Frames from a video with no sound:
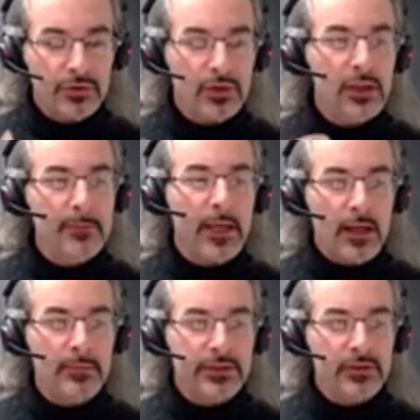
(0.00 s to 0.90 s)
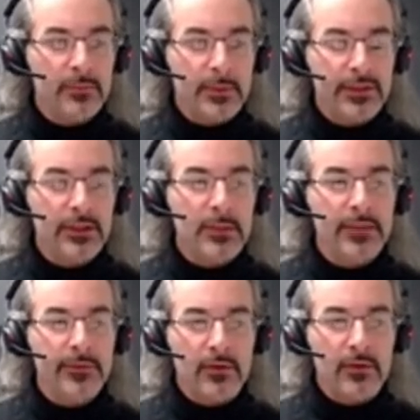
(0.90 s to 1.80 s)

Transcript: controlling parameter of the perturbative